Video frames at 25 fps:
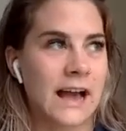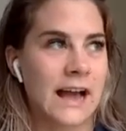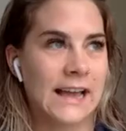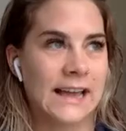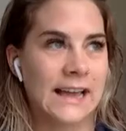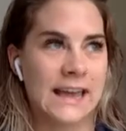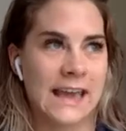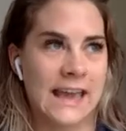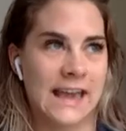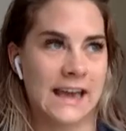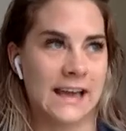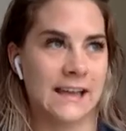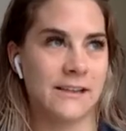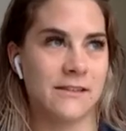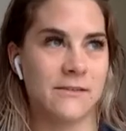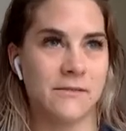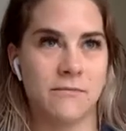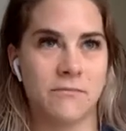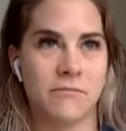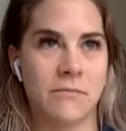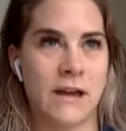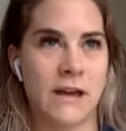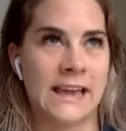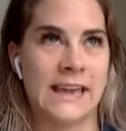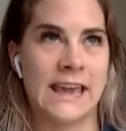I
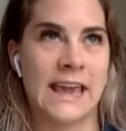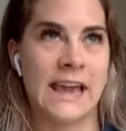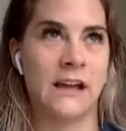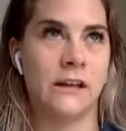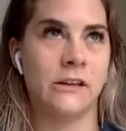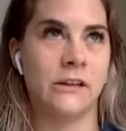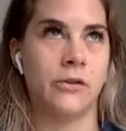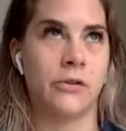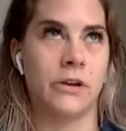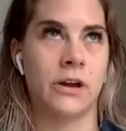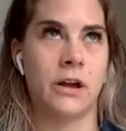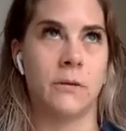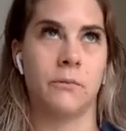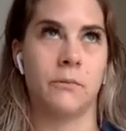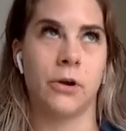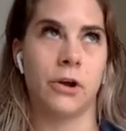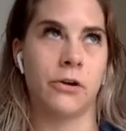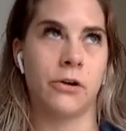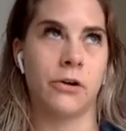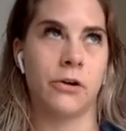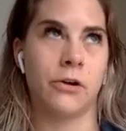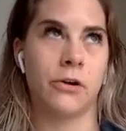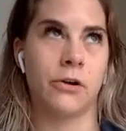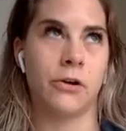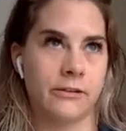can't do it, I'm
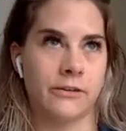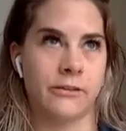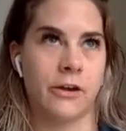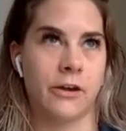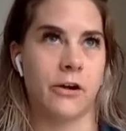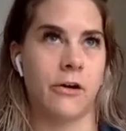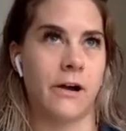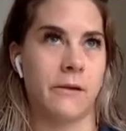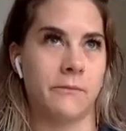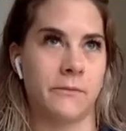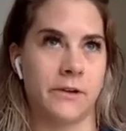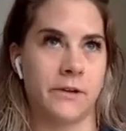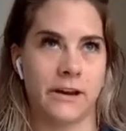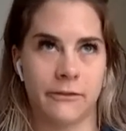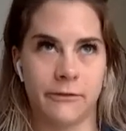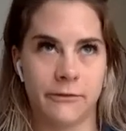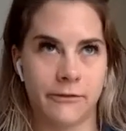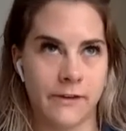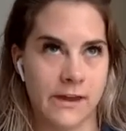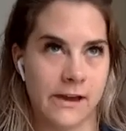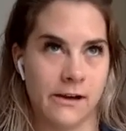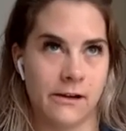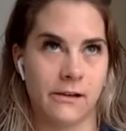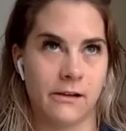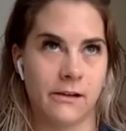broken, so I'm gonna
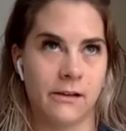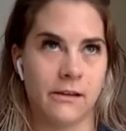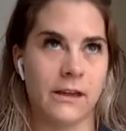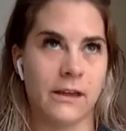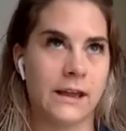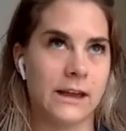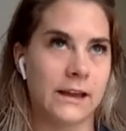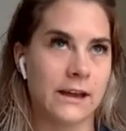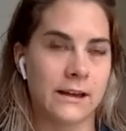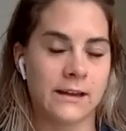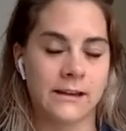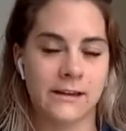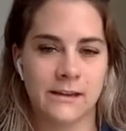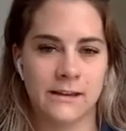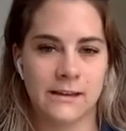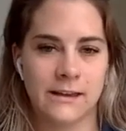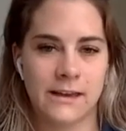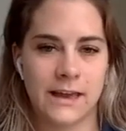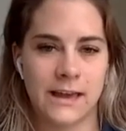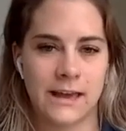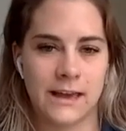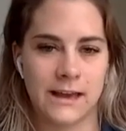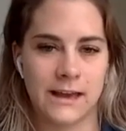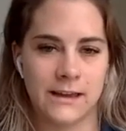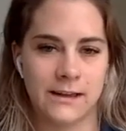fail. Like,
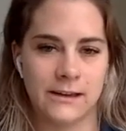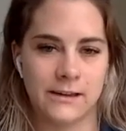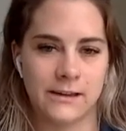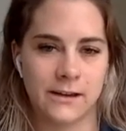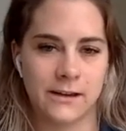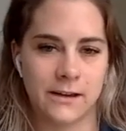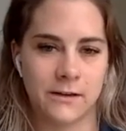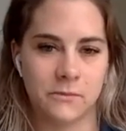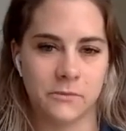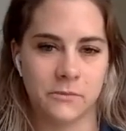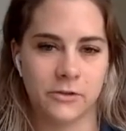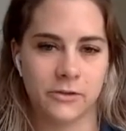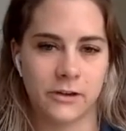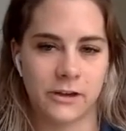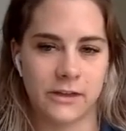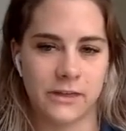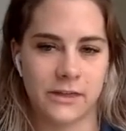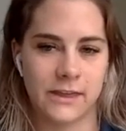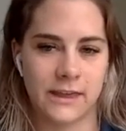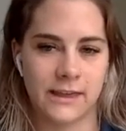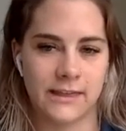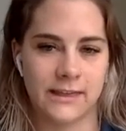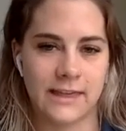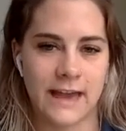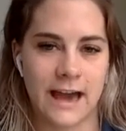and so I
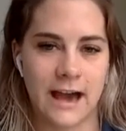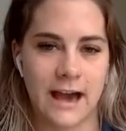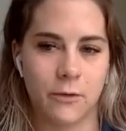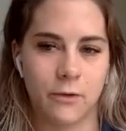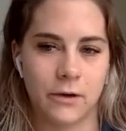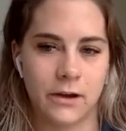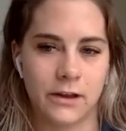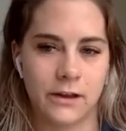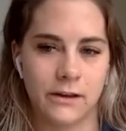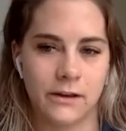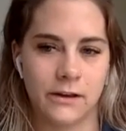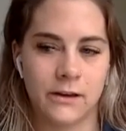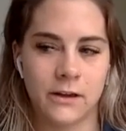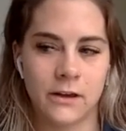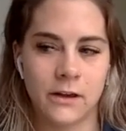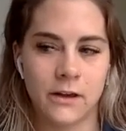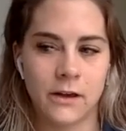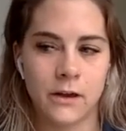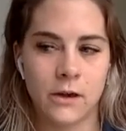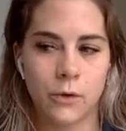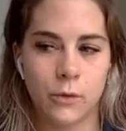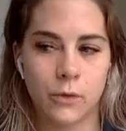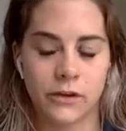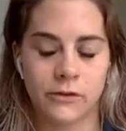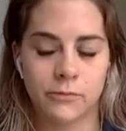think that one
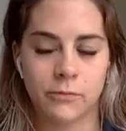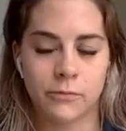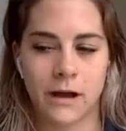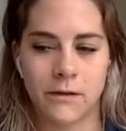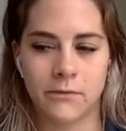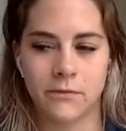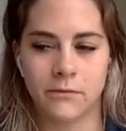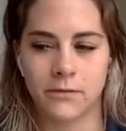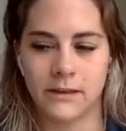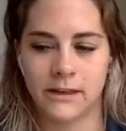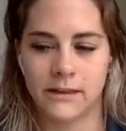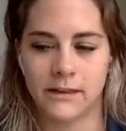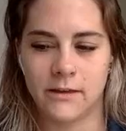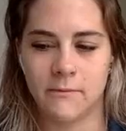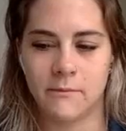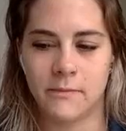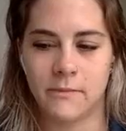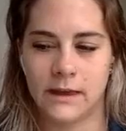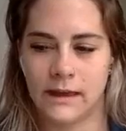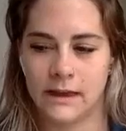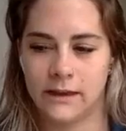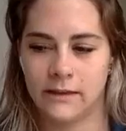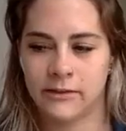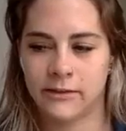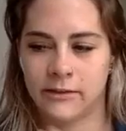was probably the
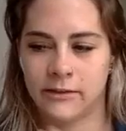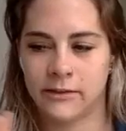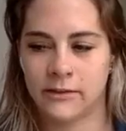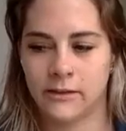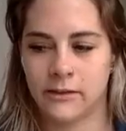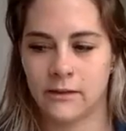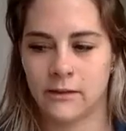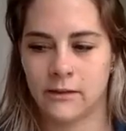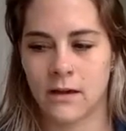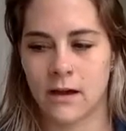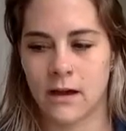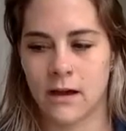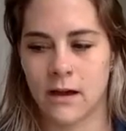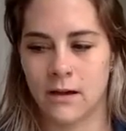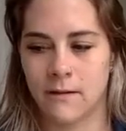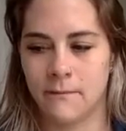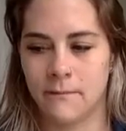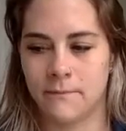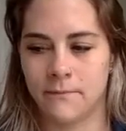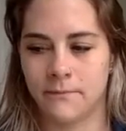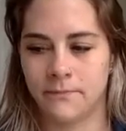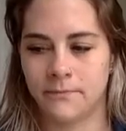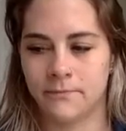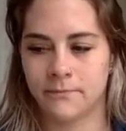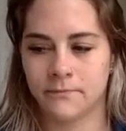biggest,
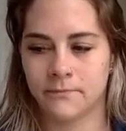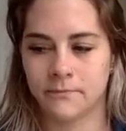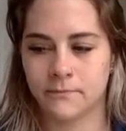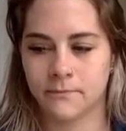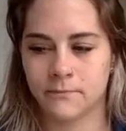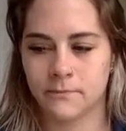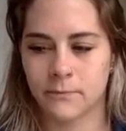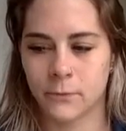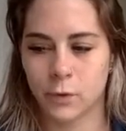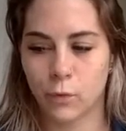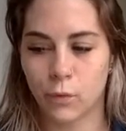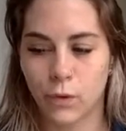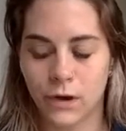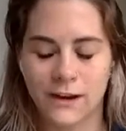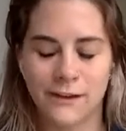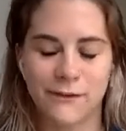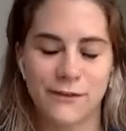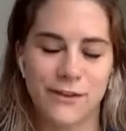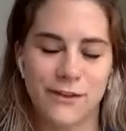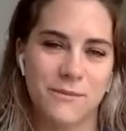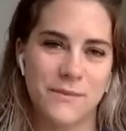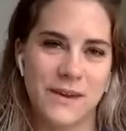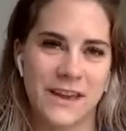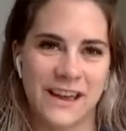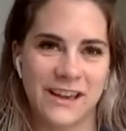one
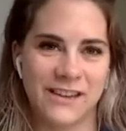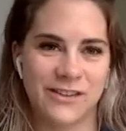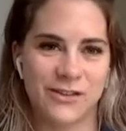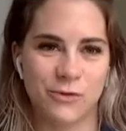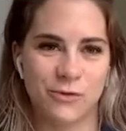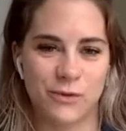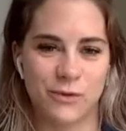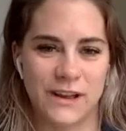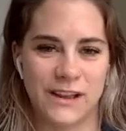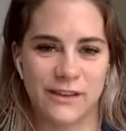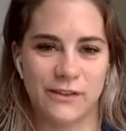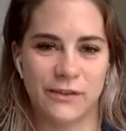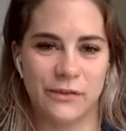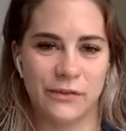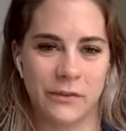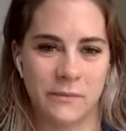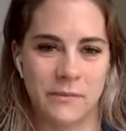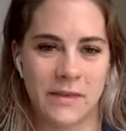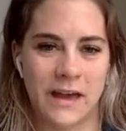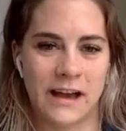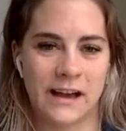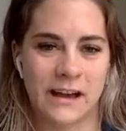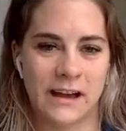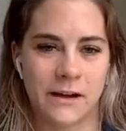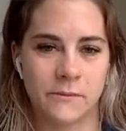of the biggest wins from
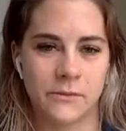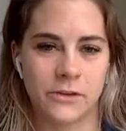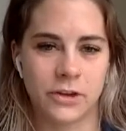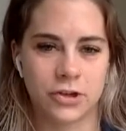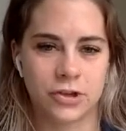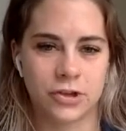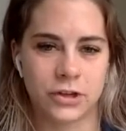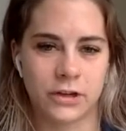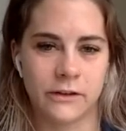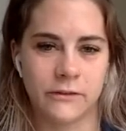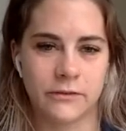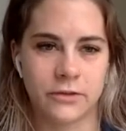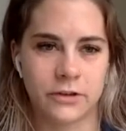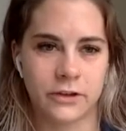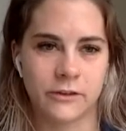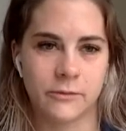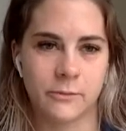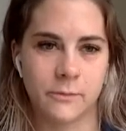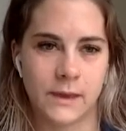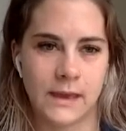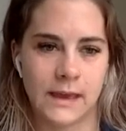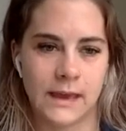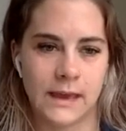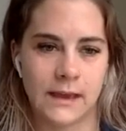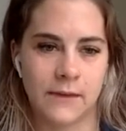that competition, of just
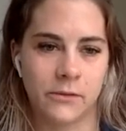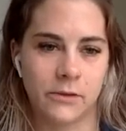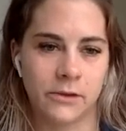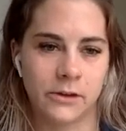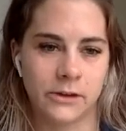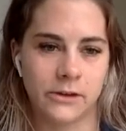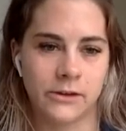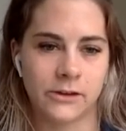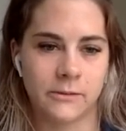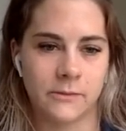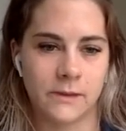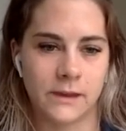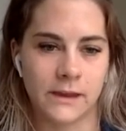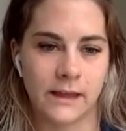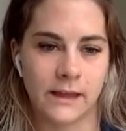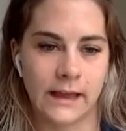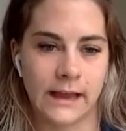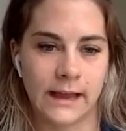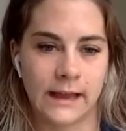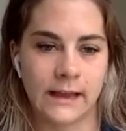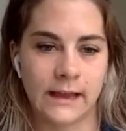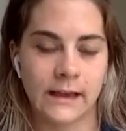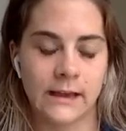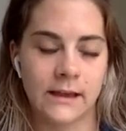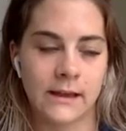being able to be
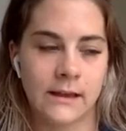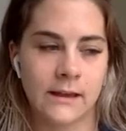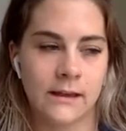like,